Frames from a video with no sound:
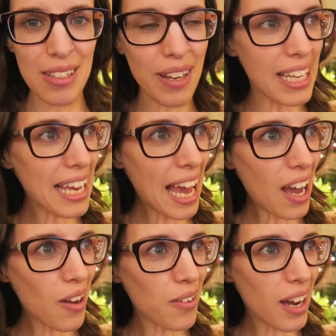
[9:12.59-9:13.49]
So
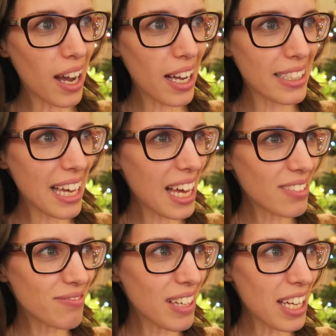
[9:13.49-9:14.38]
anyhow, uh,
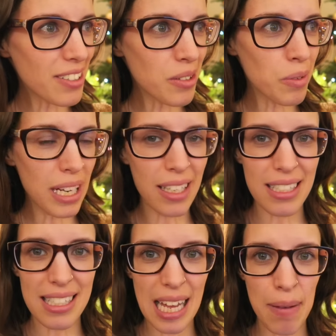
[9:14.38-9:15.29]
yeah, I don't know what
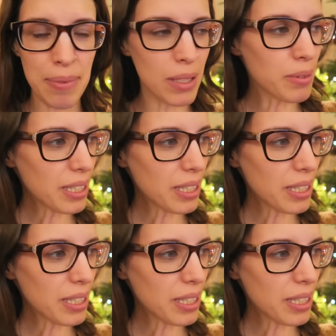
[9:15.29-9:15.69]
else is happening.